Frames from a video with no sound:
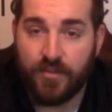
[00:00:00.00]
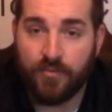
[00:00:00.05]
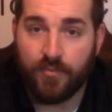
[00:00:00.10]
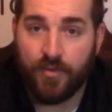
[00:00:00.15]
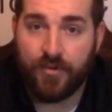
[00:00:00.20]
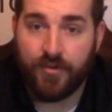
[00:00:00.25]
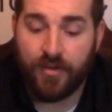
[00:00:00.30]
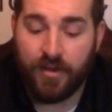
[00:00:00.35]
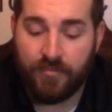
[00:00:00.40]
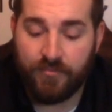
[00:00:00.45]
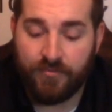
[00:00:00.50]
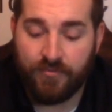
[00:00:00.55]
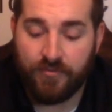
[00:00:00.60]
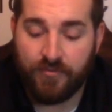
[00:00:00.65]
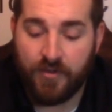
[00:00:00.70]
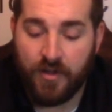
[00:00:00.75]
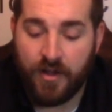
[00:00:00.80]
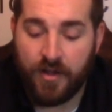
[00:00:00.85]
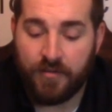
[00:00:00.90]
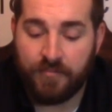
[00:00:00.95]
the runner up
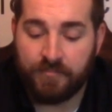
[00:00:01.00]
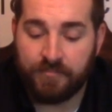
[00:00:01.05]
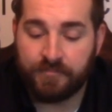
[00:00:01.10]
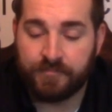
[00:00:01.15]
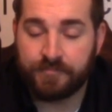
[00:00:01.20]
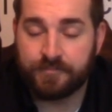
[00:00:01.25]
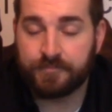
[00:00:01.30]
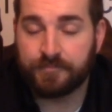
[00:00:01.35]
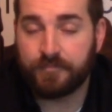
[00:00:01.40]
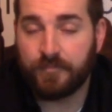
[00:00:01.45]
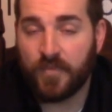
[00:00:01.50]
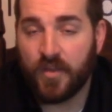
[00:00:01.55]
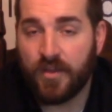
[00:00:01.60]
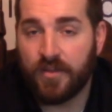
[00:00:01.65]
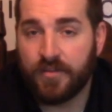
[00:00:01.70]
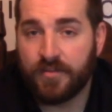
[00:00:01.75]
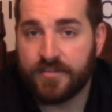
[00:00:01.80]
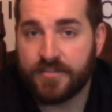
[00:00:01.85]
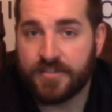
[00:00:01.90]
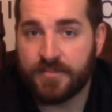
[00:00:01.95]
from
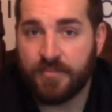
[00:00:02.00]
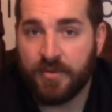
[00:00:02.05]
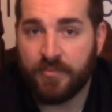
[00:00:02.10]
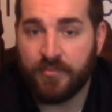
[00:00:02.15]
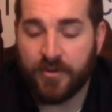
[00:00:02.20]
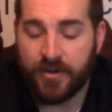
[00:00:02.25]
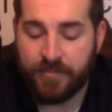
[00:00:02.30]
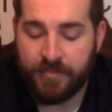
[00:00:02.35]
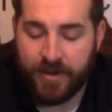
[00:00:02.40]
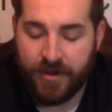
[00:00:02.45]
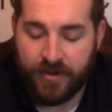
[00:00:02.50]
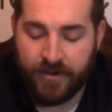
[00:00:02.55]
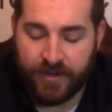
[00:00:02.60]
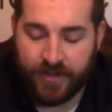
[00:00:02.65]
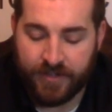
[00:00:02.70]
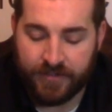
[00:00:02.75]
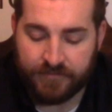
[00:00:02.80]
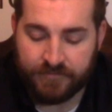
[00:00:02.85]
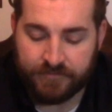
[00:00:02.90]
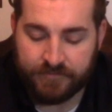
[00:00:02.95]
Suburban One
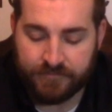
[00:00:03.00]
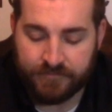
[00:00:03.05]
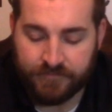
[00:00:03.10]
American,